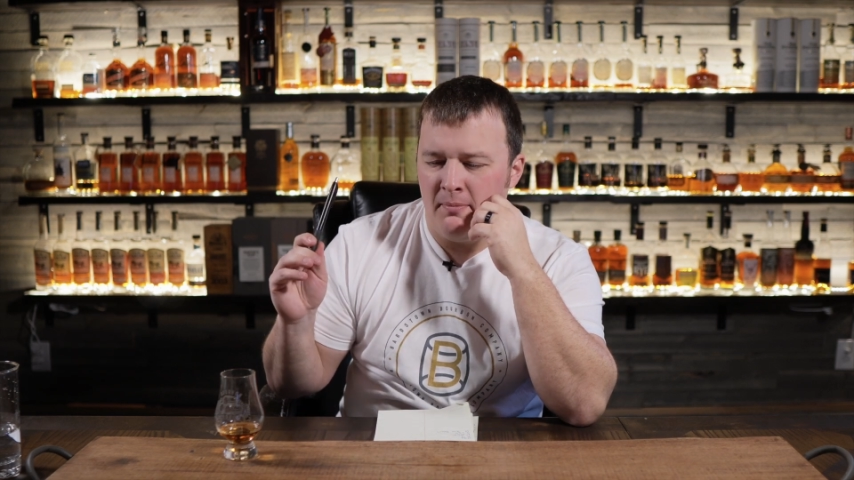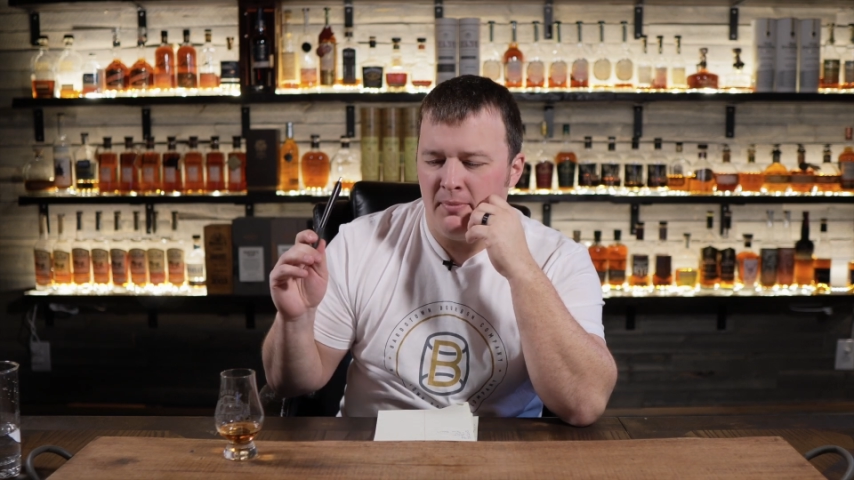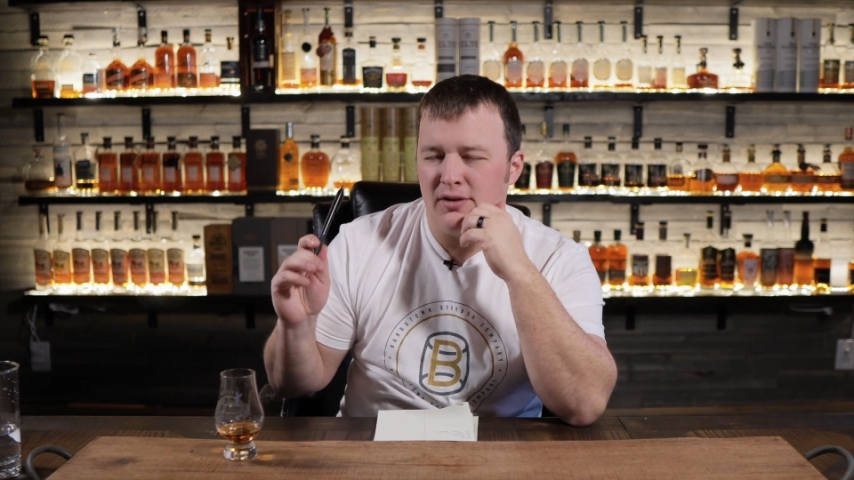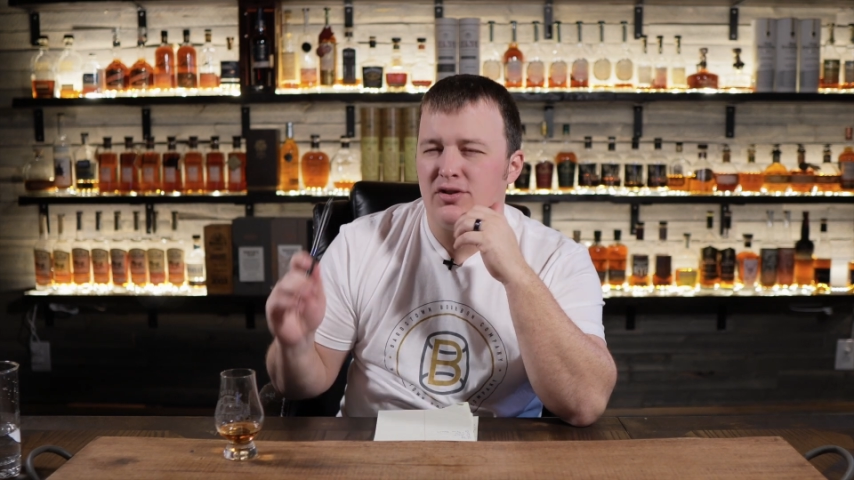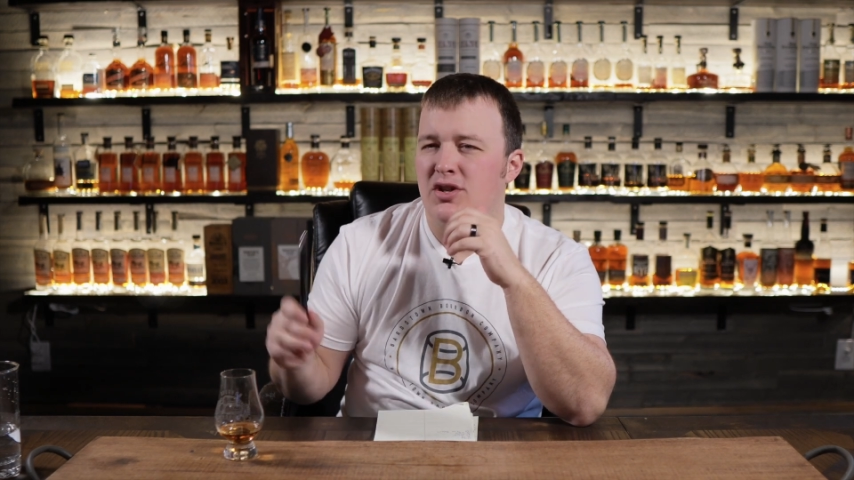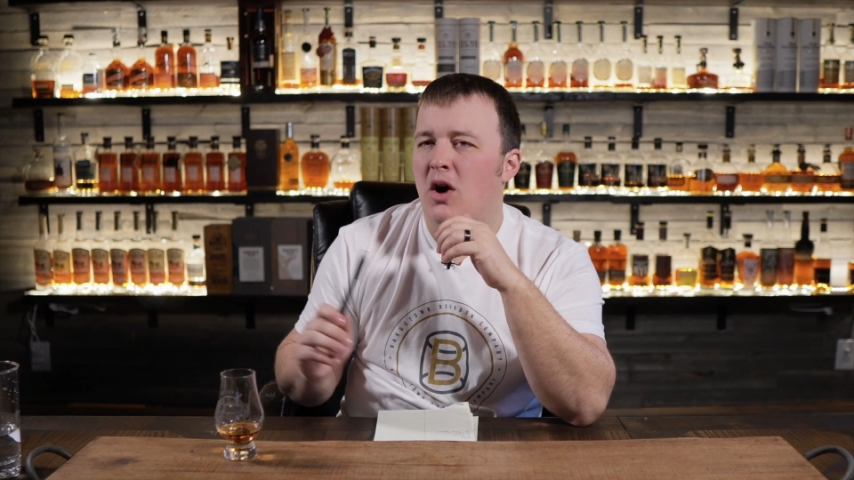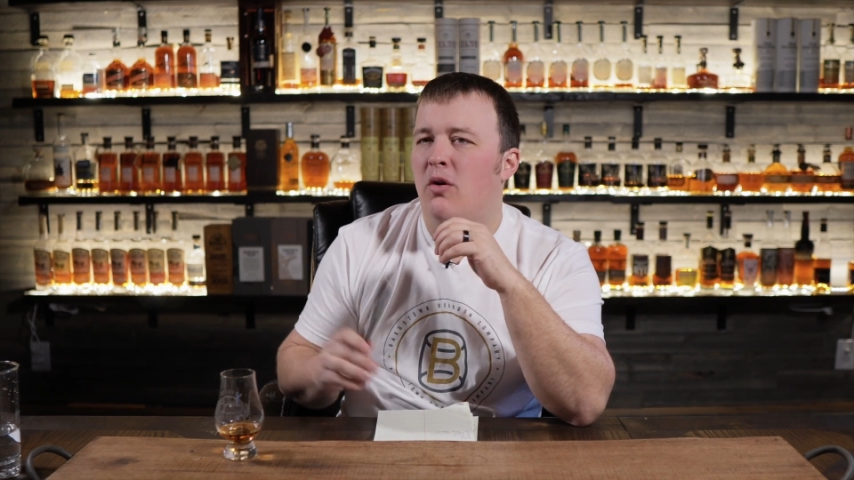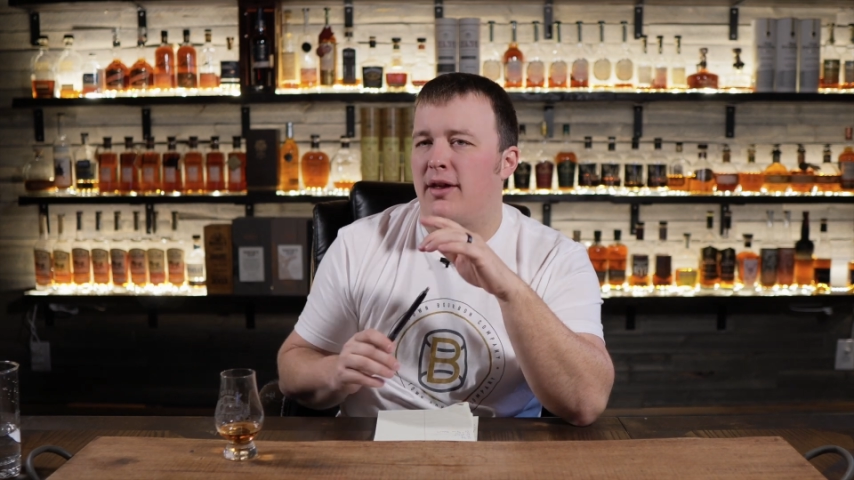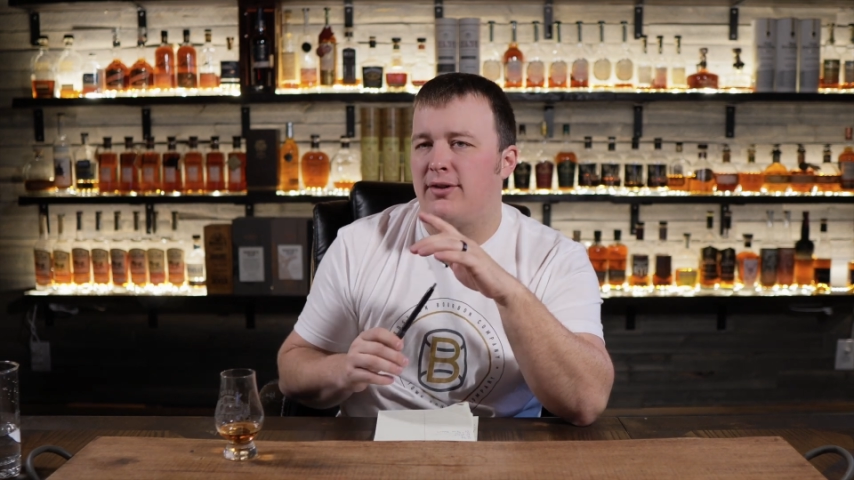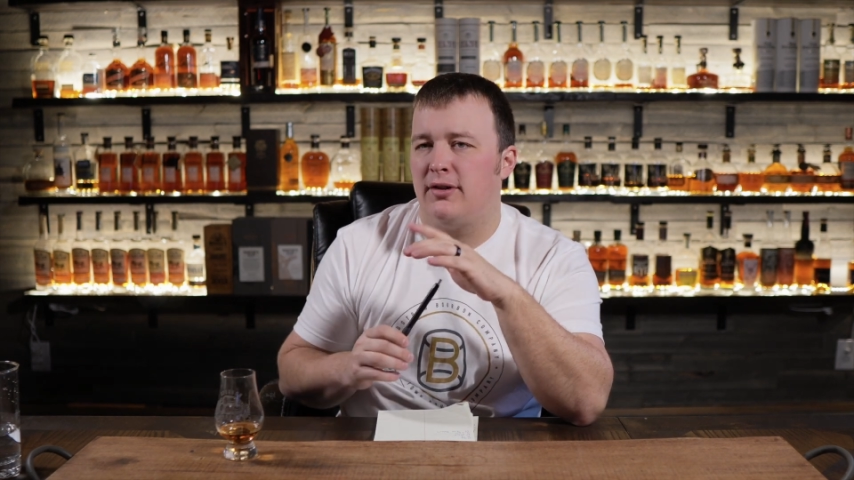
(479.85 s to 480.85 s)
There's no
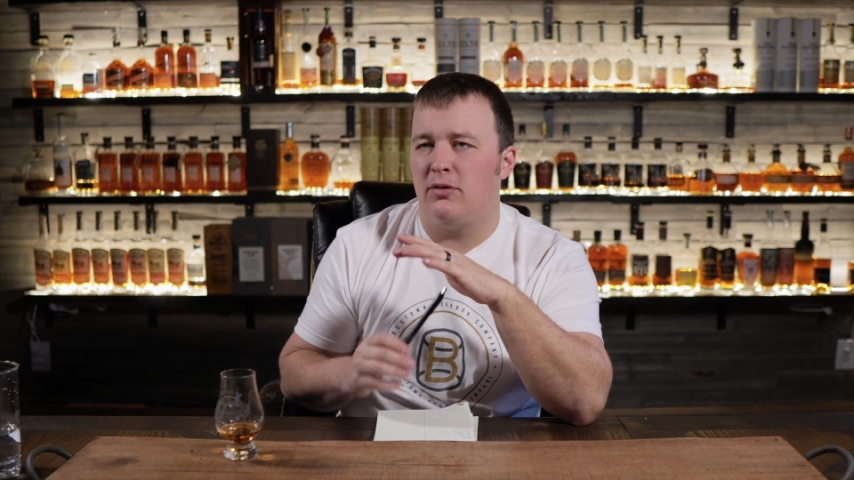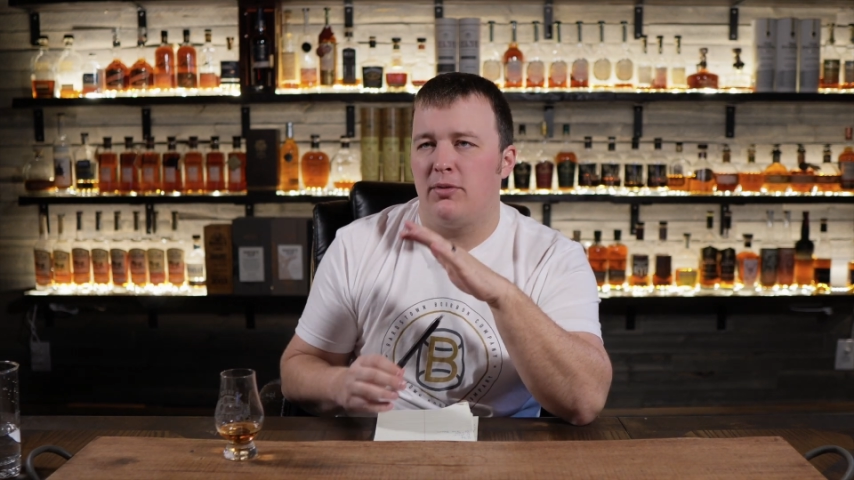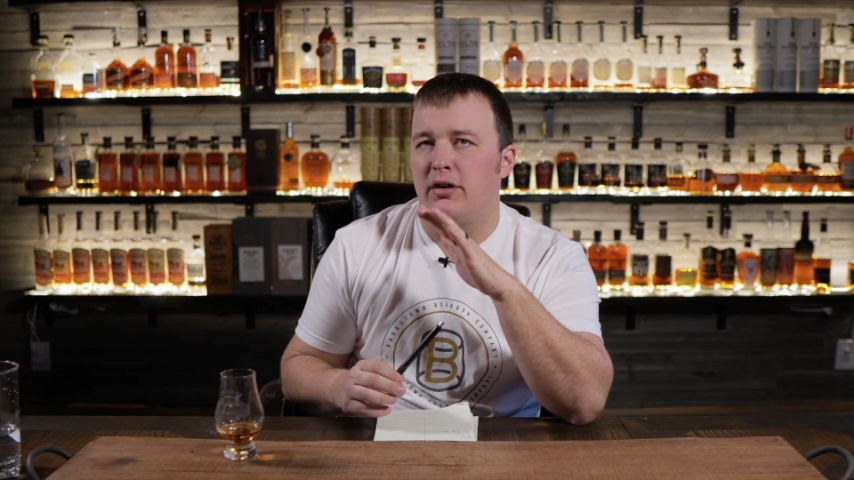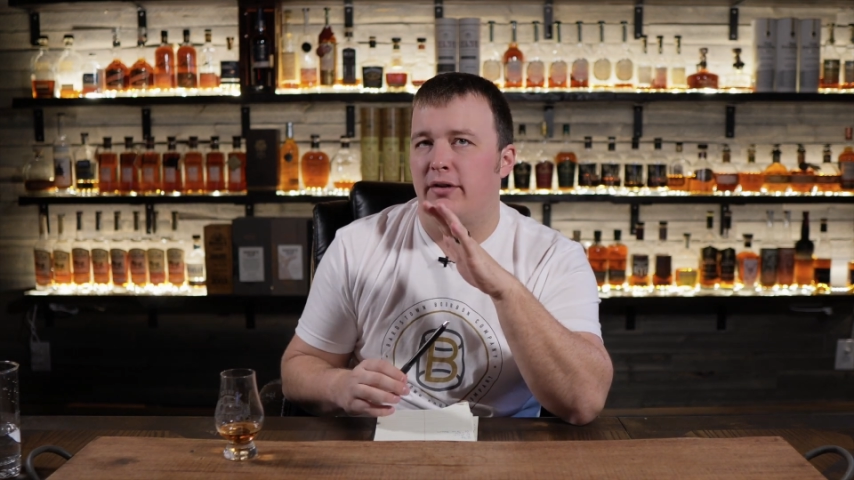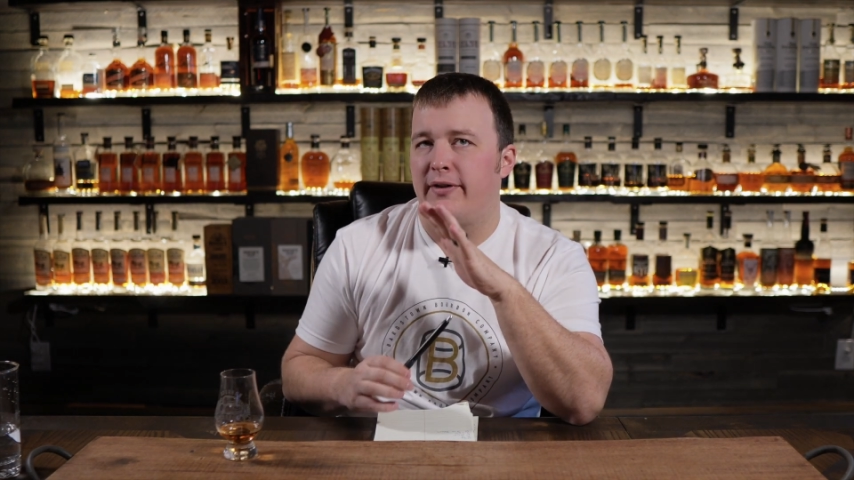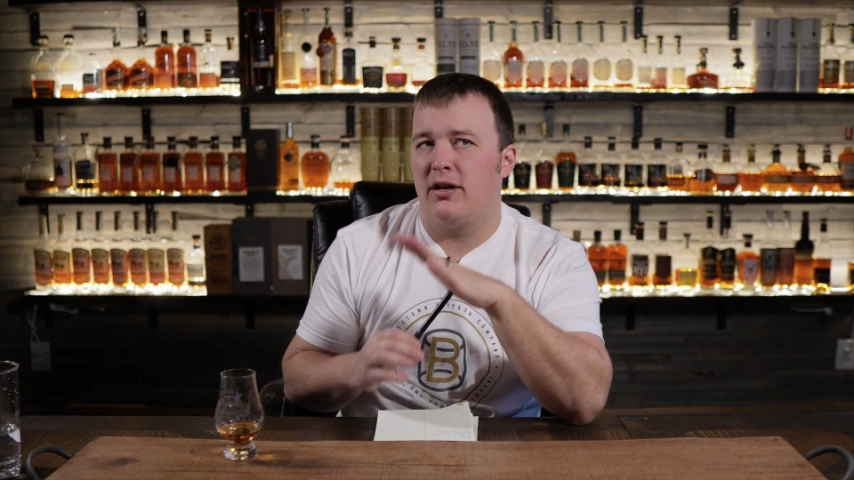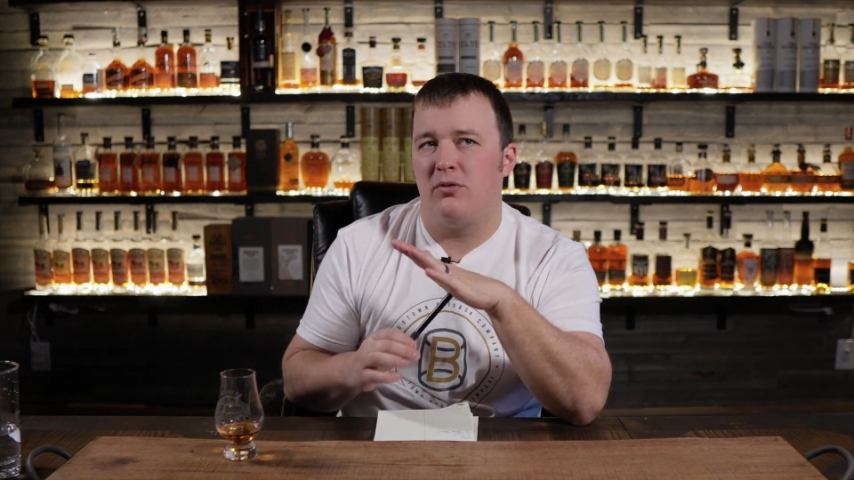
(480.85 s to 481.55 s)
ethanol burn on there,